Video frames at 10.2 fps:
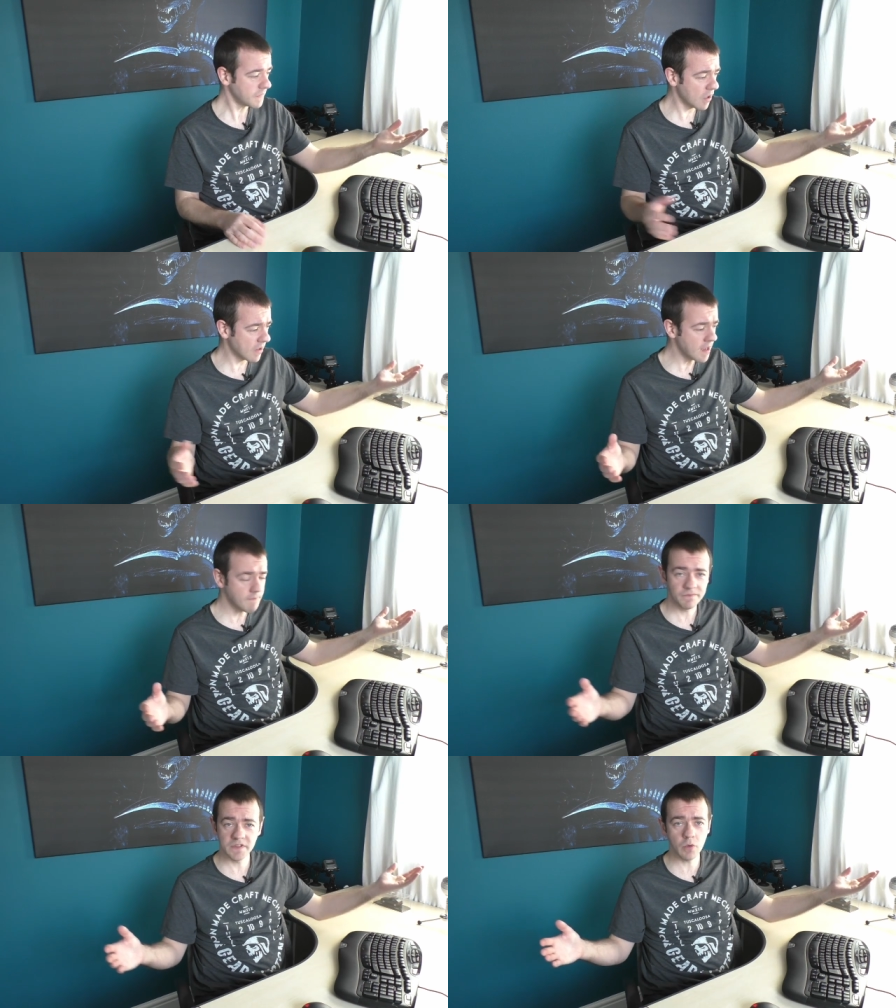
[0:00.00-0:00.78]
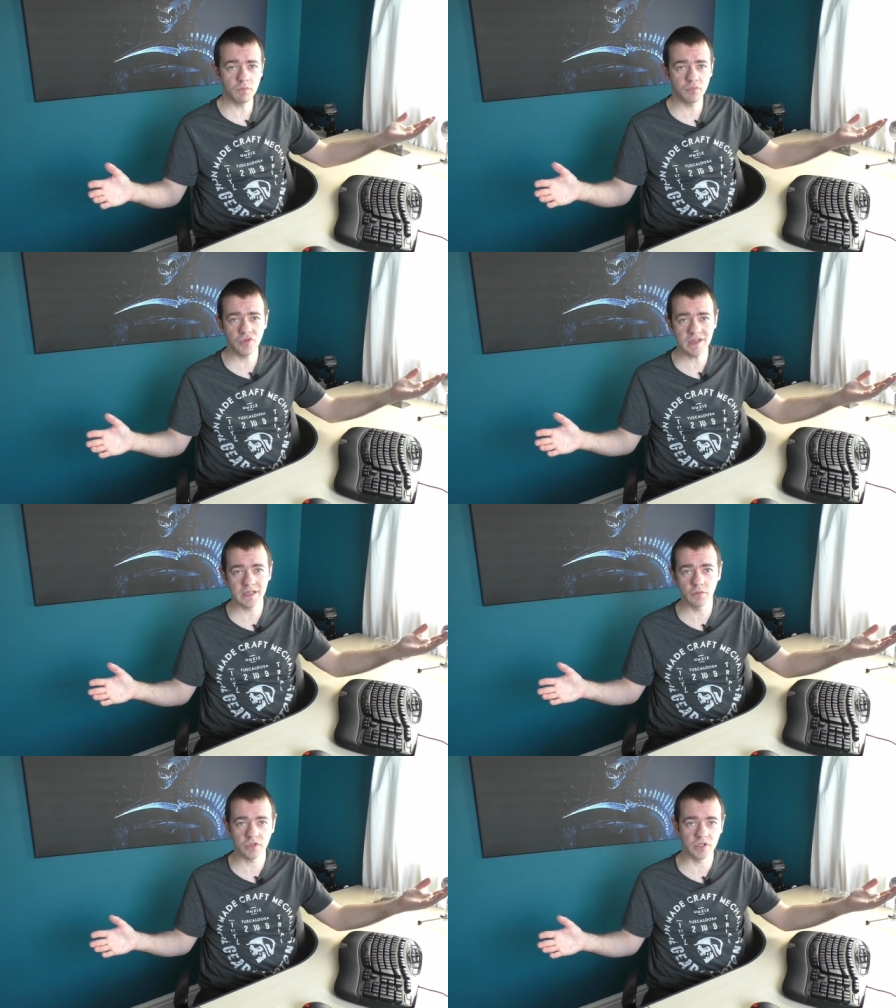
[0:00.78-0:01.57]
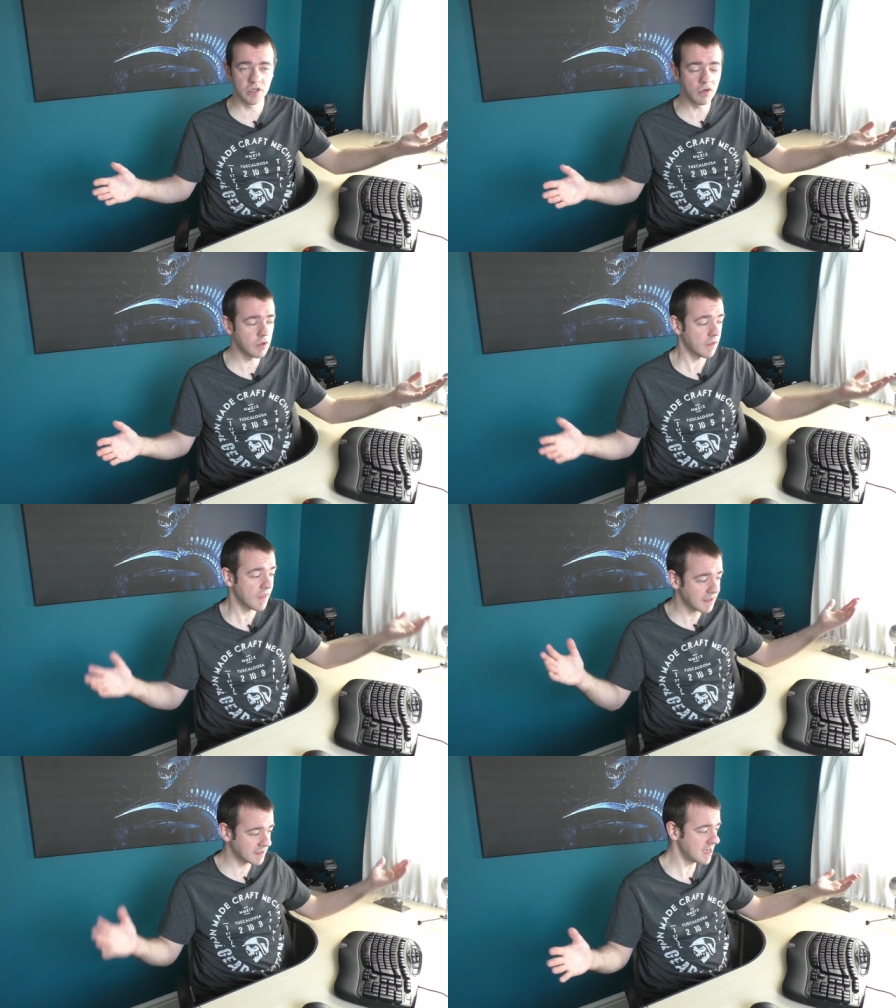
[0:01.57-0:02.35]
Okay, so we're pretty much done.
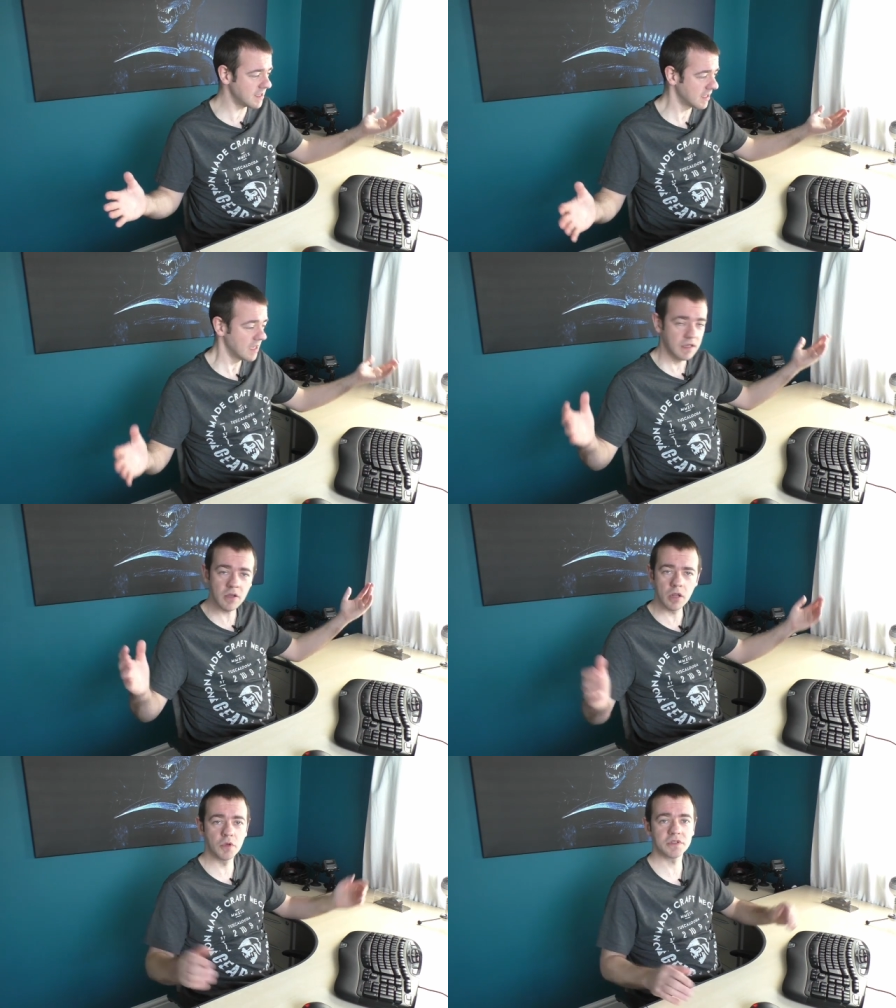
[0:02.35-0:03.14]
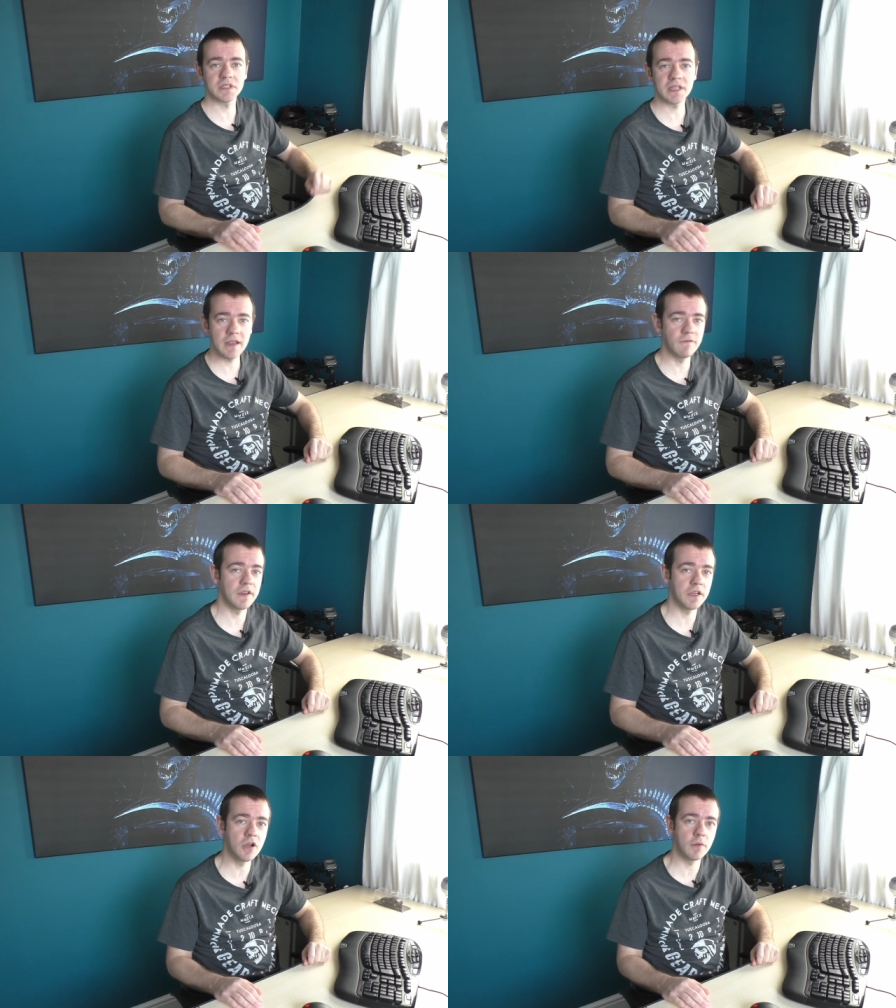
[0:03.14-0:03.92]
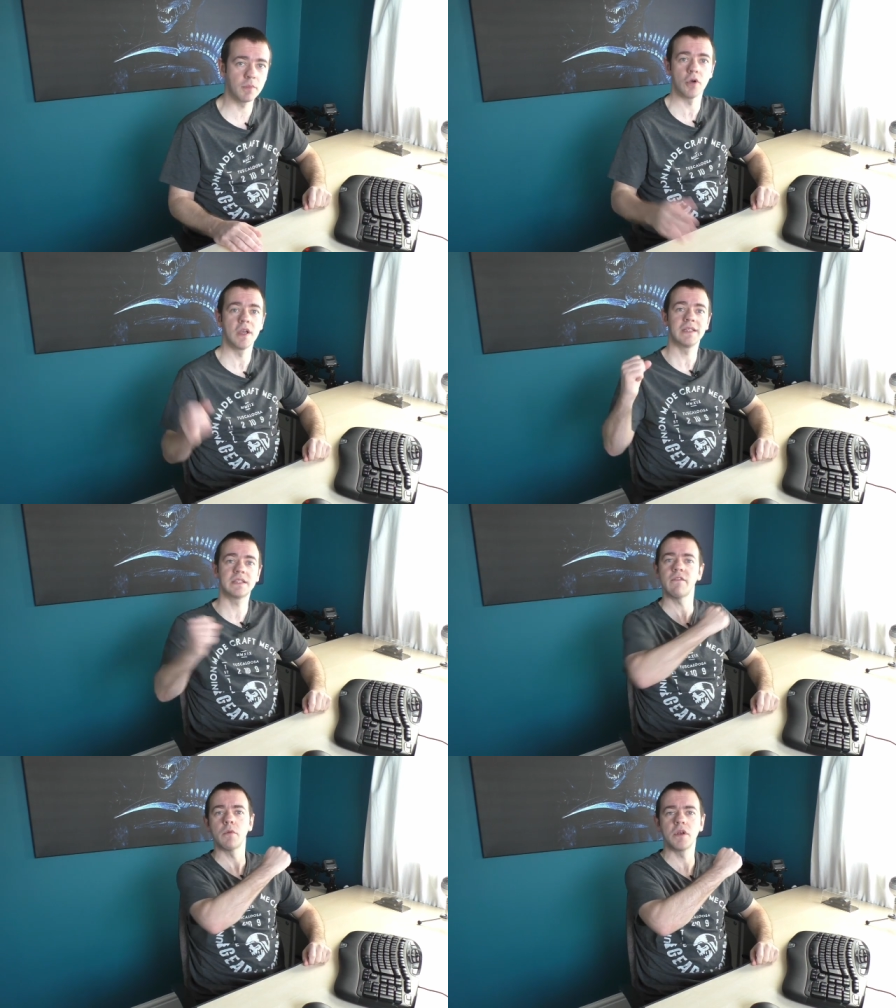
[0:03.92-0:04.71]
That's it. Not the most exciting video, but
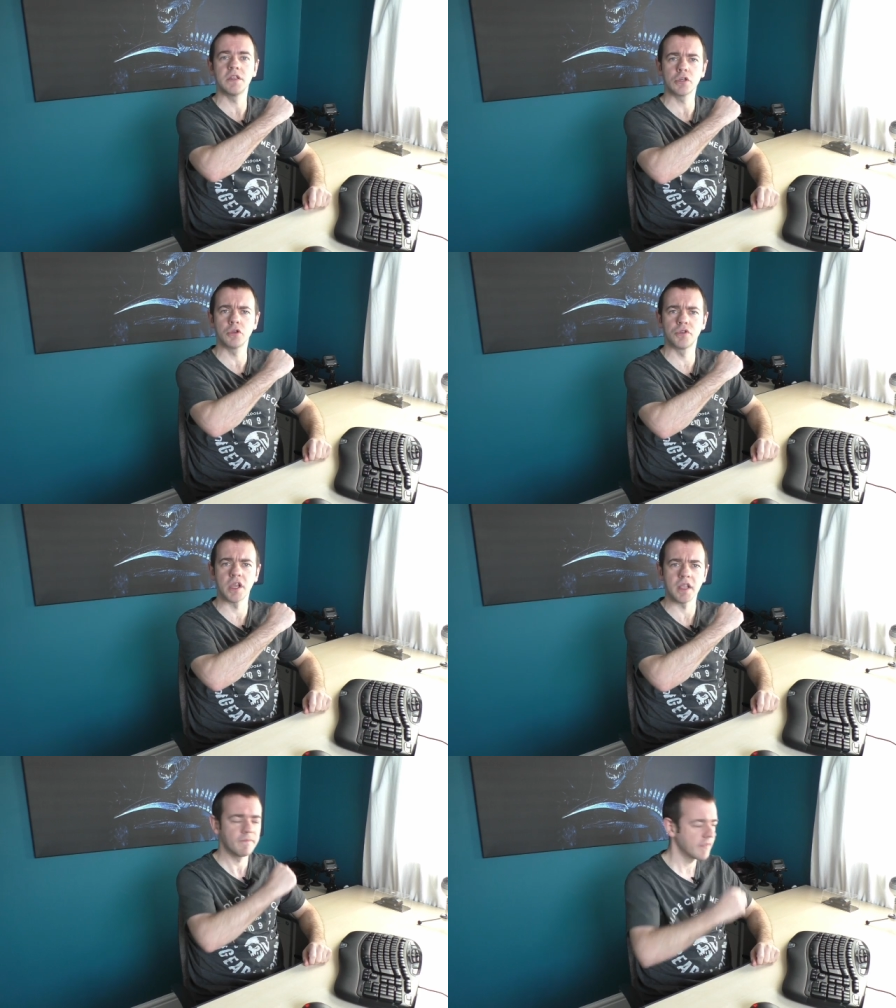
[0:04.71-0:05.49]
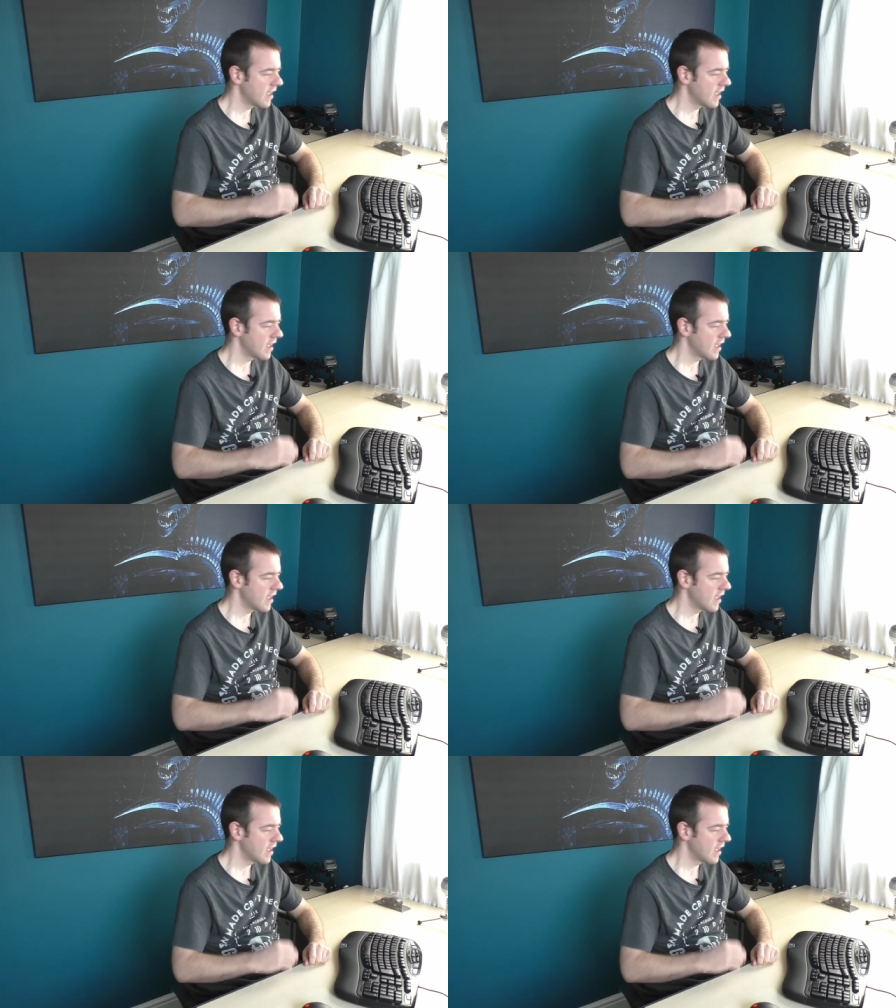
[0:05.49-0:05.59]
saving money is a good thing.